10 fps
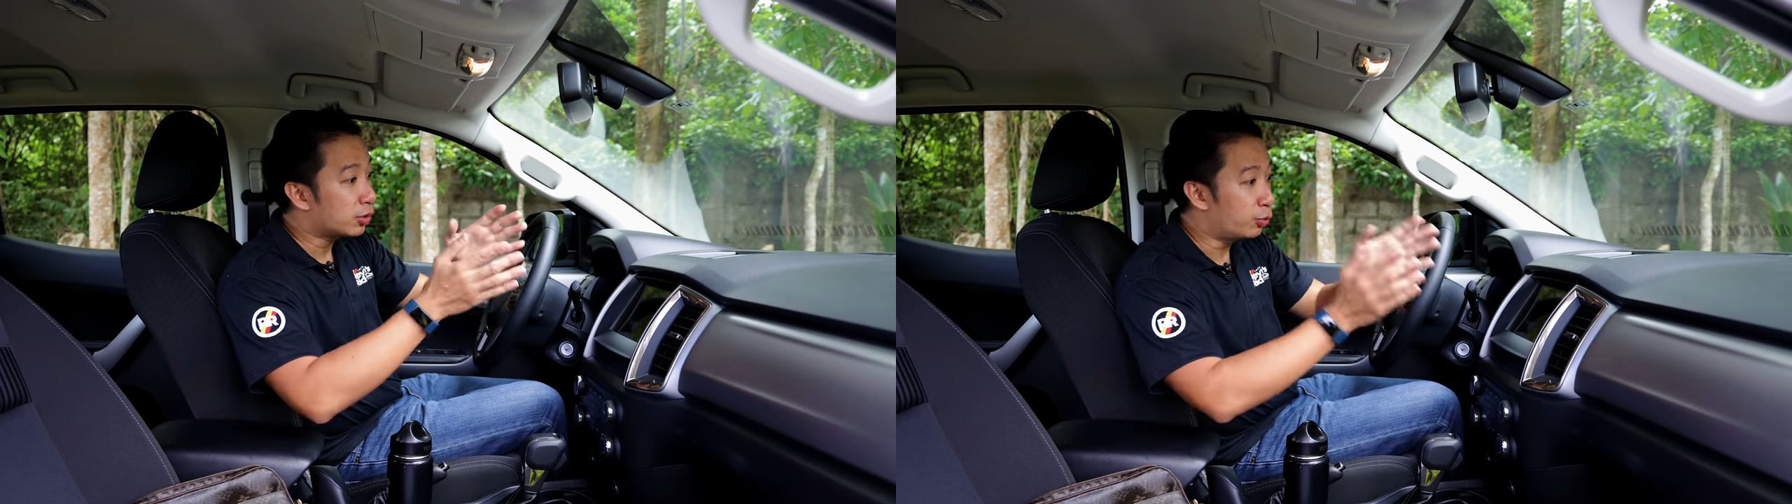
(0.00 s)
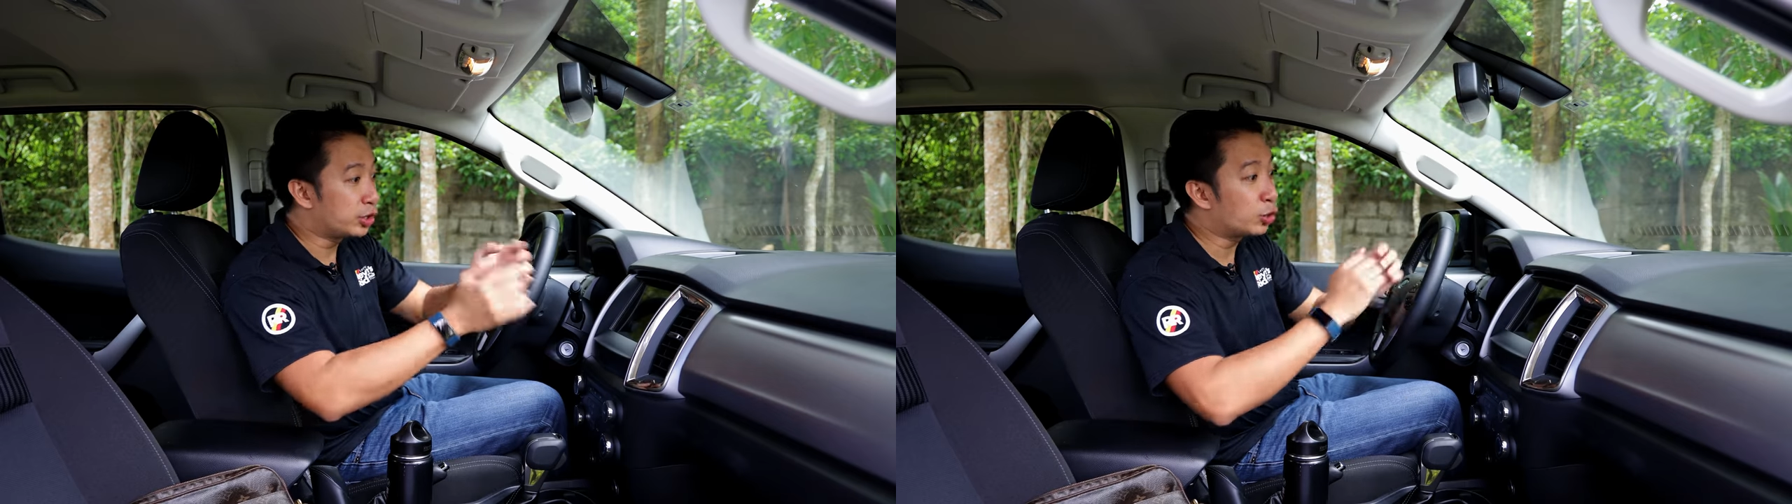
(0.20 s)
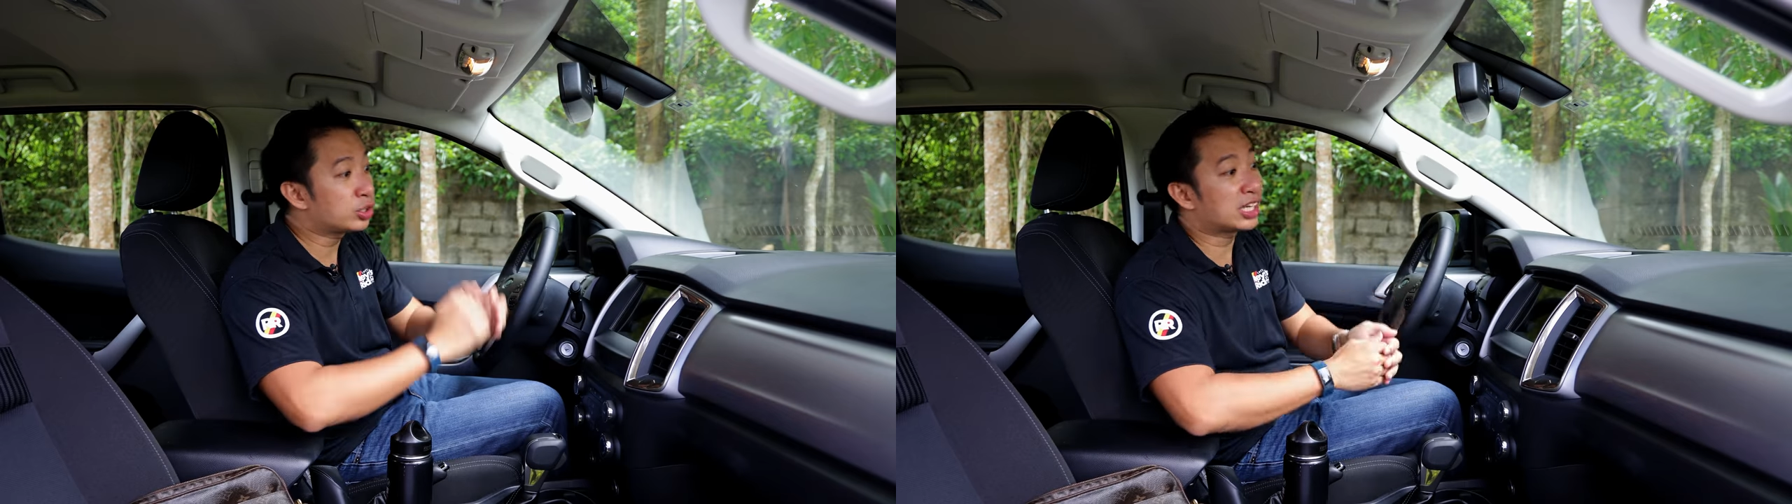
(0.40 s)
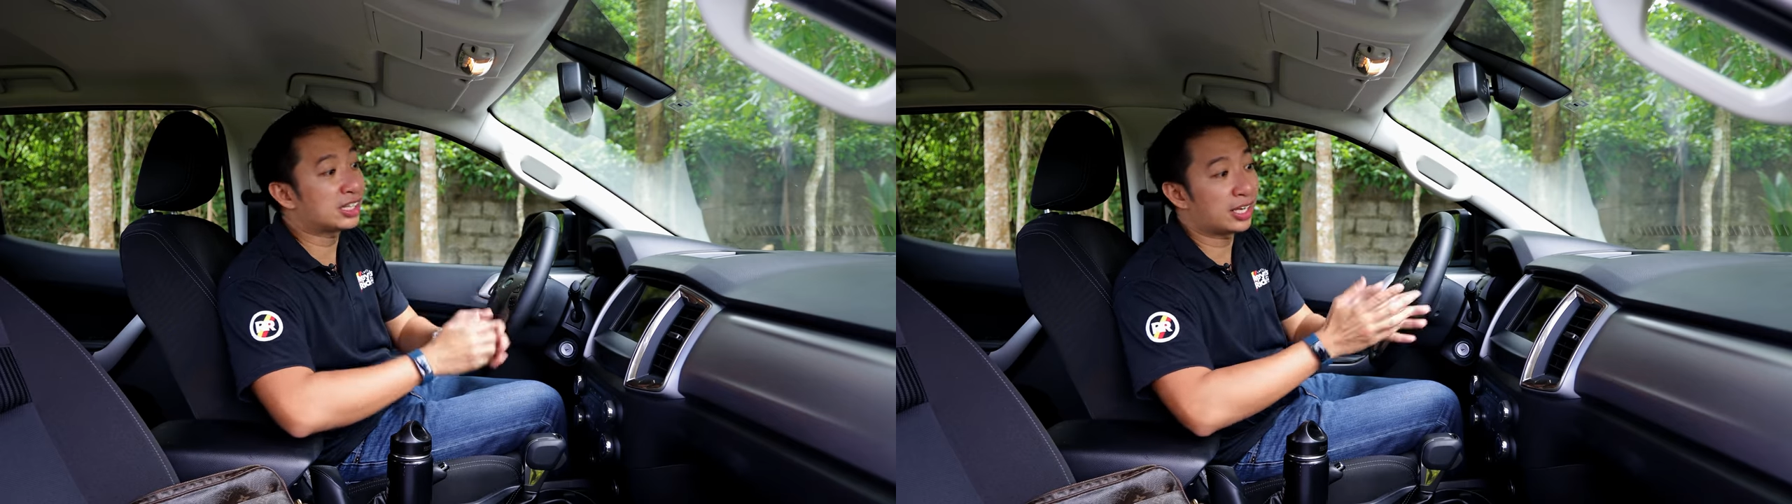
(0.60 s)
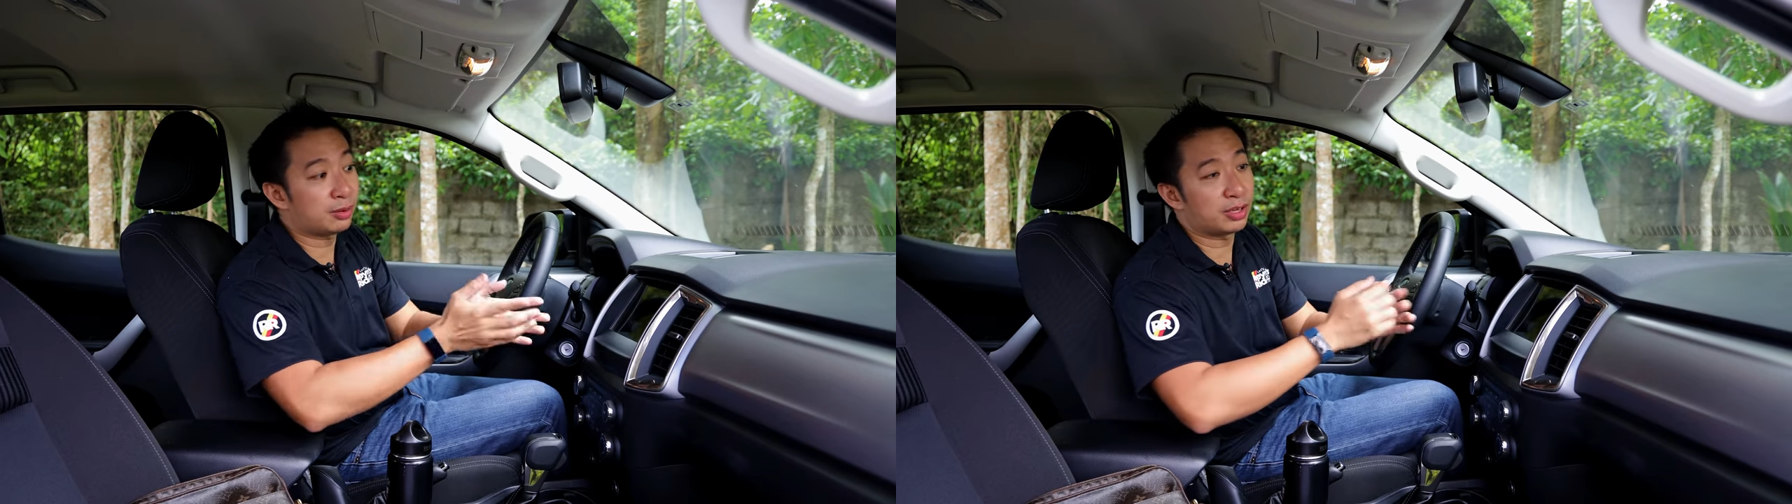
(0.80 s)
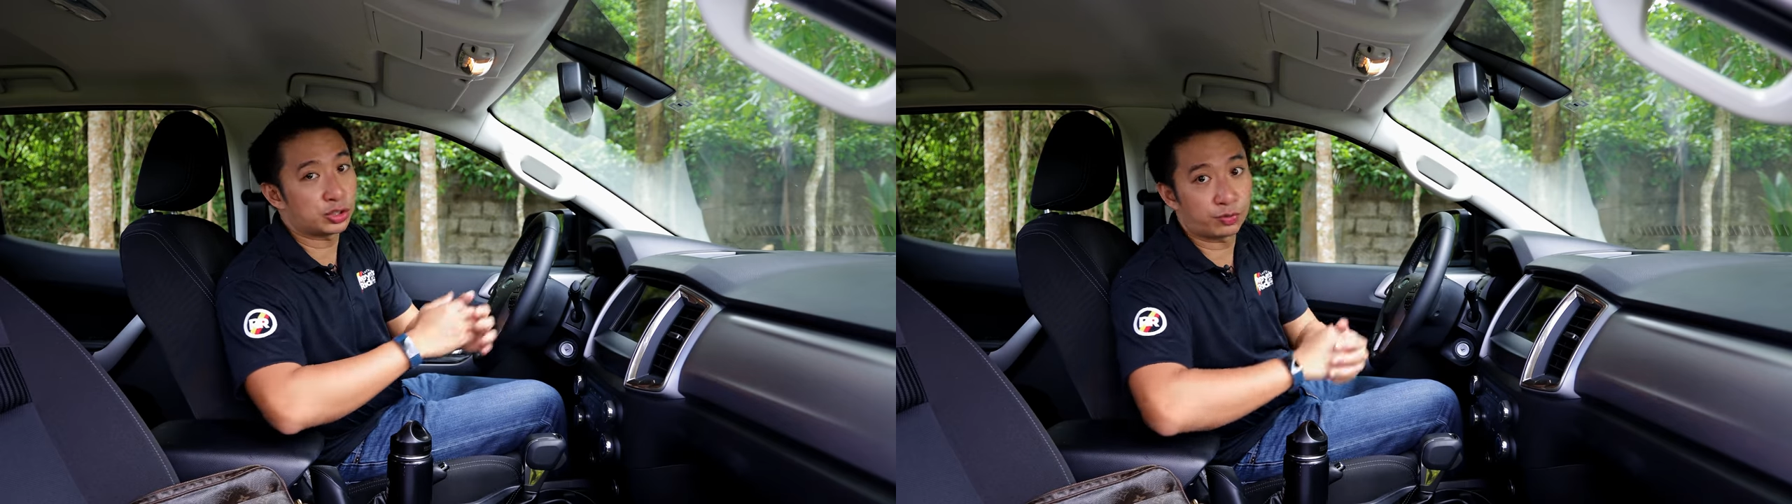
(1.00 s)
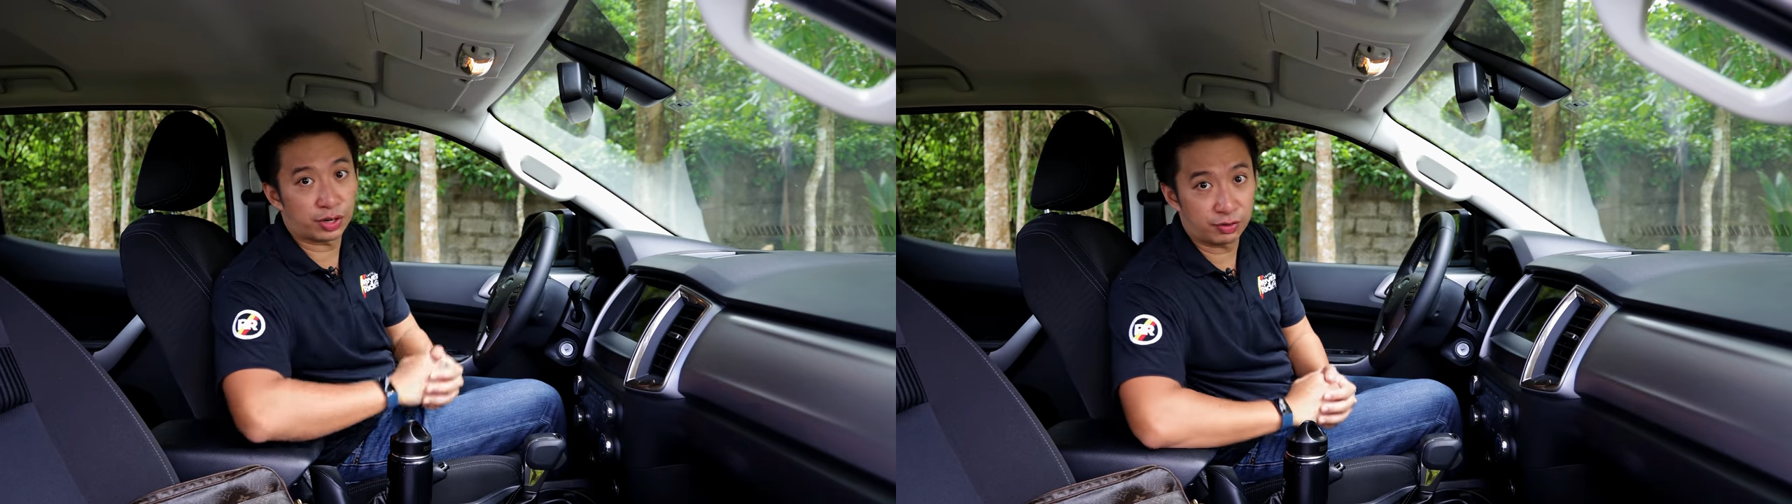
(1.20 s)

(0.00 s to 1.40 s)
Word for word: we don't get the image of a